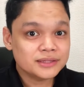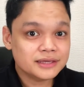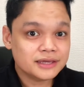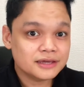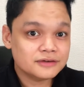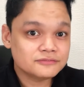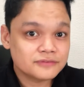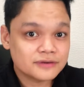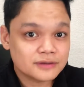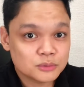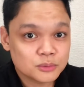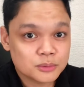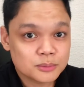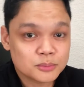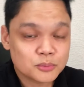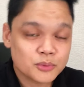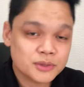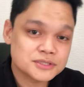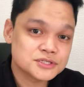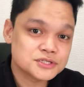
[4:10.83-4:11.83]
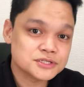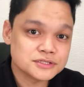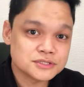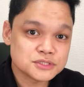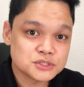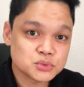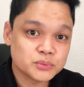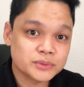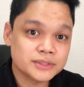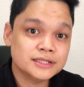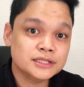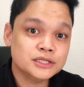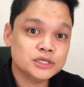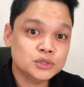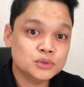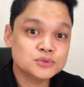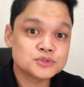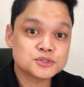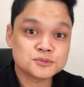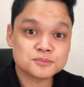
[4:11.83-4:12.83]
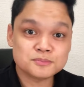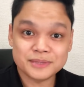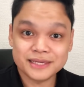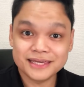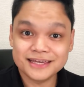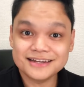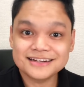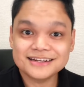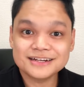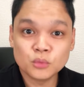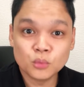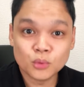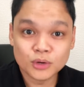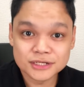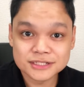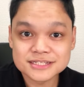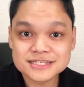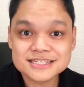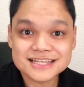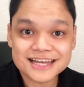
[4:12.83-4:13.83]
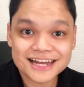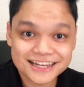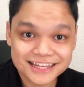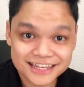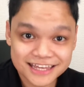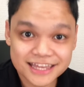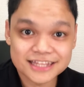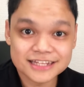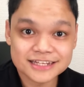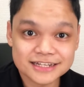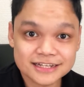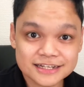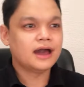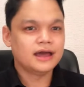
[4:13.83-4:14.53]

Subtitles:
they have follow-up questions will you speak once again.